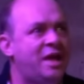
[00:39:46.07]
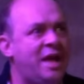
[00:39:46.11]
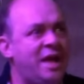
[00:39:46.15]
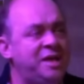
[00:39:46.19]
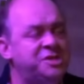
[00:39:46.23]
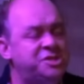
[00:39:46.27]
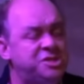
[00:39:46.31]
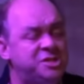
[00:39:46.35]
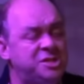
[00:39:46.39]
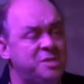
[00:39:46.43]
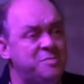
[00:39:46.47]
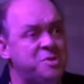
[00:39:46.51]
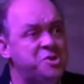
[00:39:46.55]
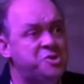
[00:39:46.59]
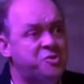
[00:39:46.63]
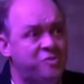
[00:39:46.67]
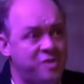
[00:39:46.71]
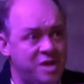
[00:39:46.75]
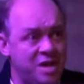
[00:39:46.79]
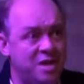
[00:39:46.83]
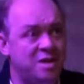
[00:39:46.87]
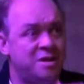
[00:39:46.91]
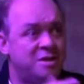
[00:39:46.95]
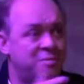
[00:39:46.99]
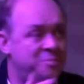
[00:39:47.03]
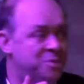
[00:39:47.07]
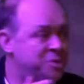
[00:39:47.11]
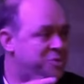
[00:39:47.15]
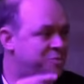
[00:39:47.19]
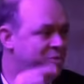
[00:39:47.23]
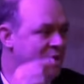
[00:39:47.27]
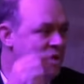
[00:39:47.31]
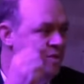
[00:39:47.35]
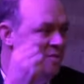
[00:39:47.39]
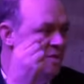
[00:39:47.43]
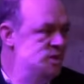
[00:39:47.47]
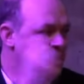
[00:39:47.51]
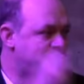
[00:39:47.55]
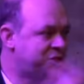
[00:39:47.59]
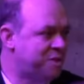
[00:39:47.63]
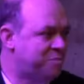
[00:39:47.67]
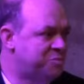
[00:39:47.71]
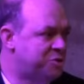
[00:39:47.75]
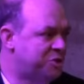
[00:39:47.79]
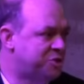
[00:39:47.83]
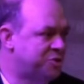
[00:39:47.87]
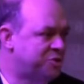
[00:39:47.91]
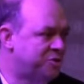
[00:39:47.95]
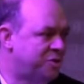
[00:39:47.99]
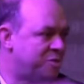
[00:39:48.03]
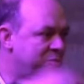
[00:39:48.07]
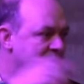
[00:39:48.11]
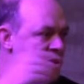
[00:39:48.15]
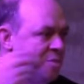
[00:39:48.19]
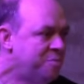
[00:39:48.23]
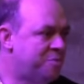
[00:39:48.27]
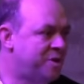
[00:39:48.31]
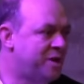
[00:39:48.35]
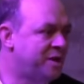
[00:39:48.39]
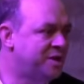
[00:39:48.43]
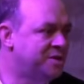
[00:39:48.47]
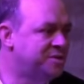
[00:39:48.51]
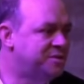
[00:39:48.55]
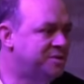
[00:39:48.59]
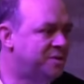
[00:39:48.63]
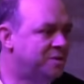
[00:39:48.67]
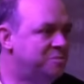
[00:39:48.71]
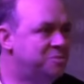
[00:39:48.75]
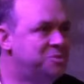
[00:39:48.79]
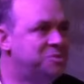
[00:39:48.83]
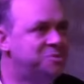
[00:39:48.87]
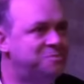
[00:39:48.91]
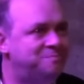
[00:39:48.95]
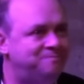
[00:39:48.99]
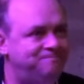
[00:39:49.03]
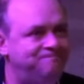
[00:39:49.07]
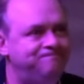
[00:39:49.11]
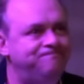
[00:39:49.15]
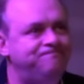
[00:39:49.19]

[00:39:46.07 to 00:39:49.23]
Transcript: asymmetry between the subject term and the predicate terms.